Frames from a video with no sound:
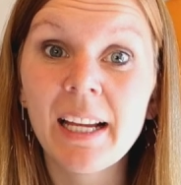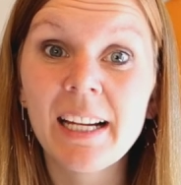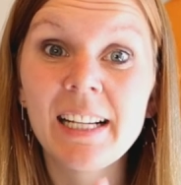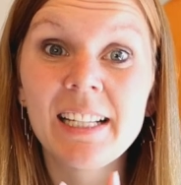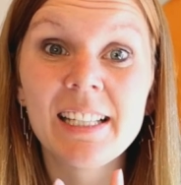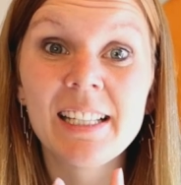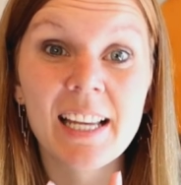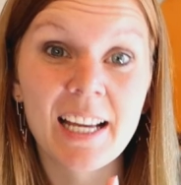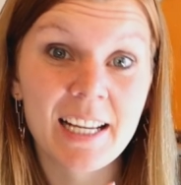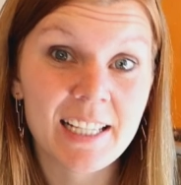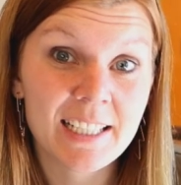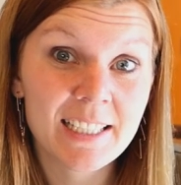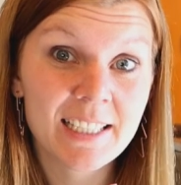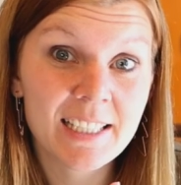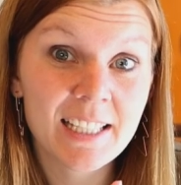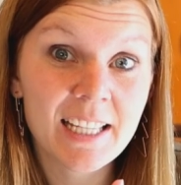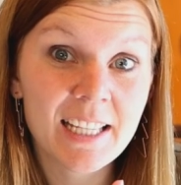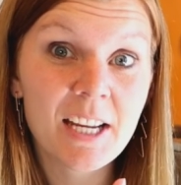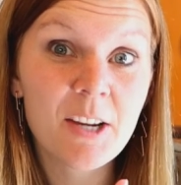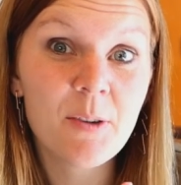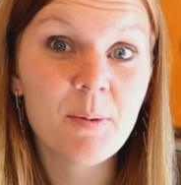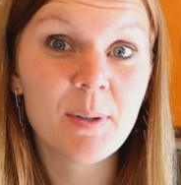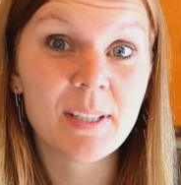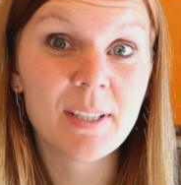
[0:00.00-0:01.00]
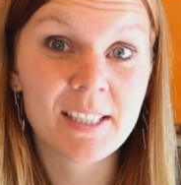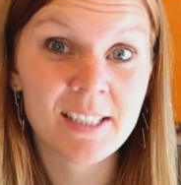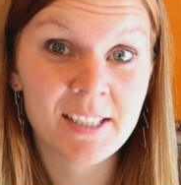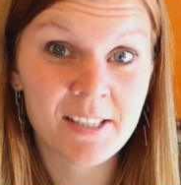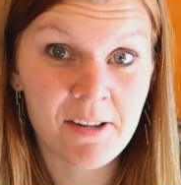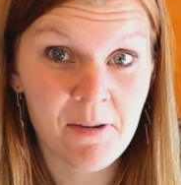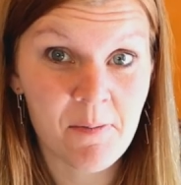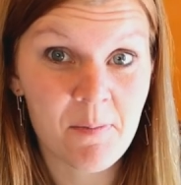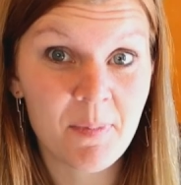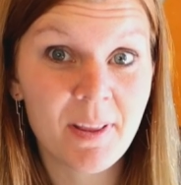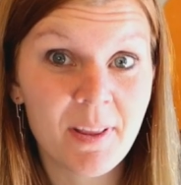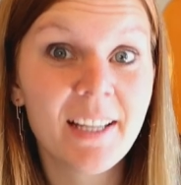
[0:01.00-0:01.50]
Playing nicely with
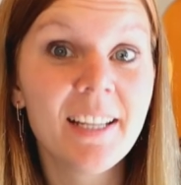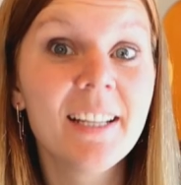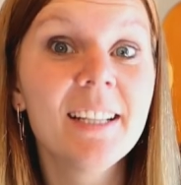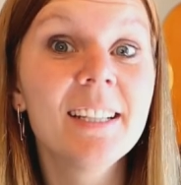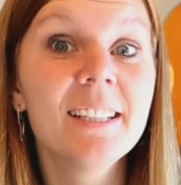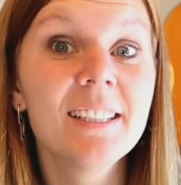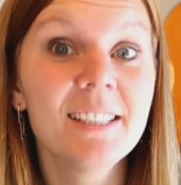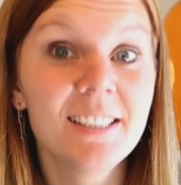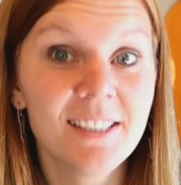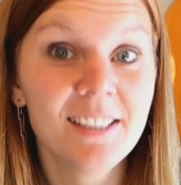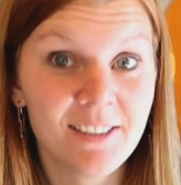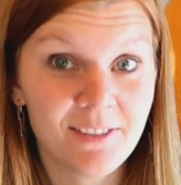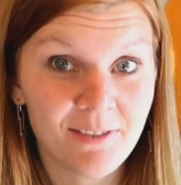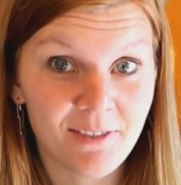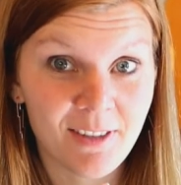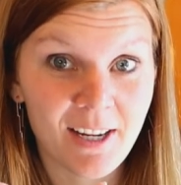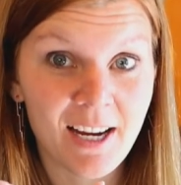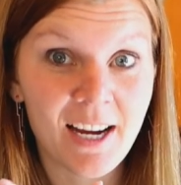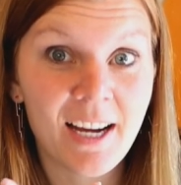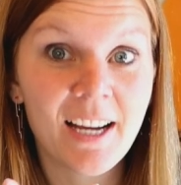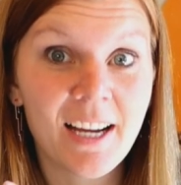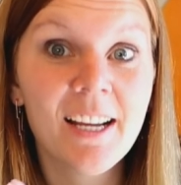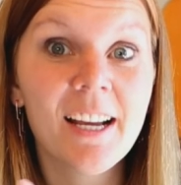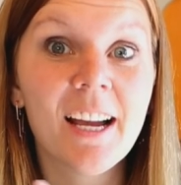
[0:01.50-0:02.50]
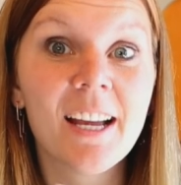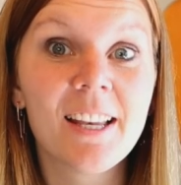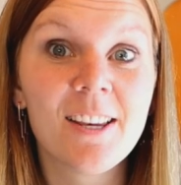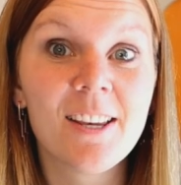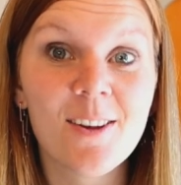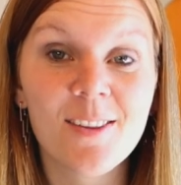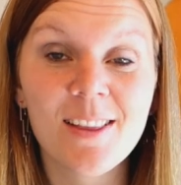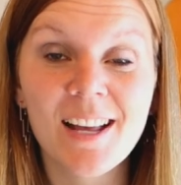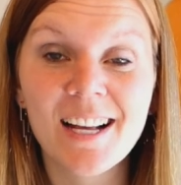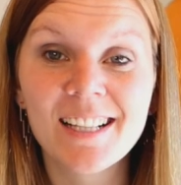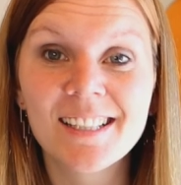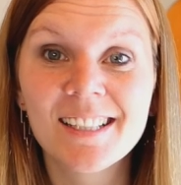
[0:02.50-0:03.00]
siblings, right? I
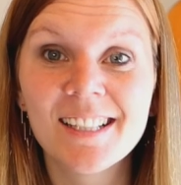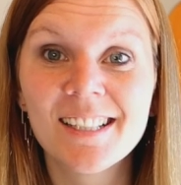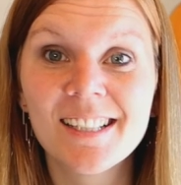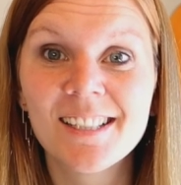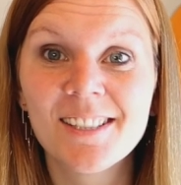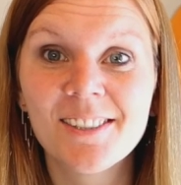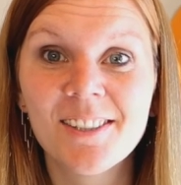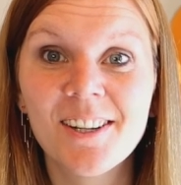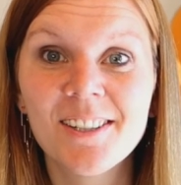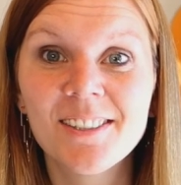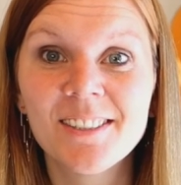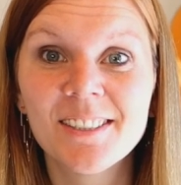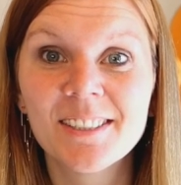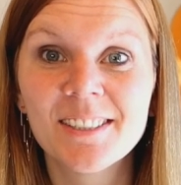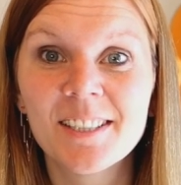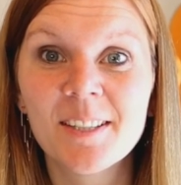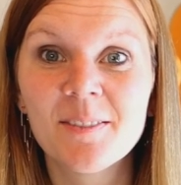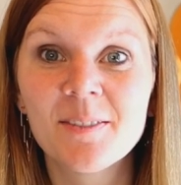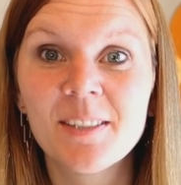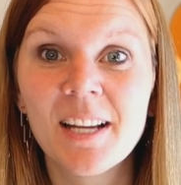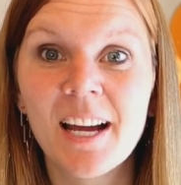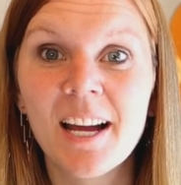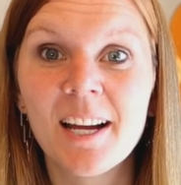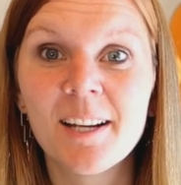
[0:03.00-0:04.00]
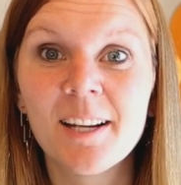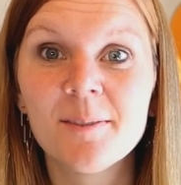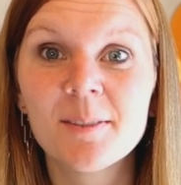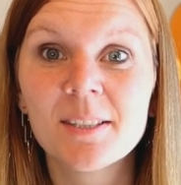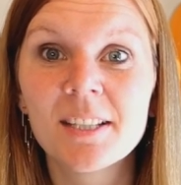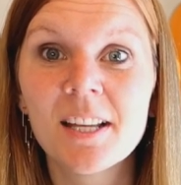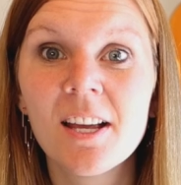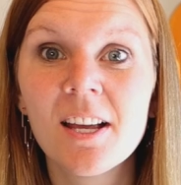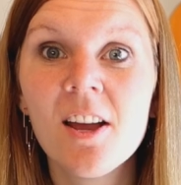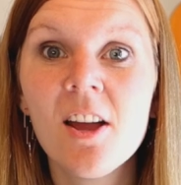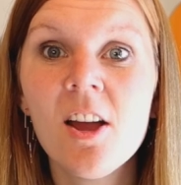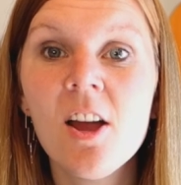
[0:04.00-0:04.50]
know that's a struggle
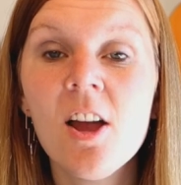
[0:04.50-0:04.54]
sometimes.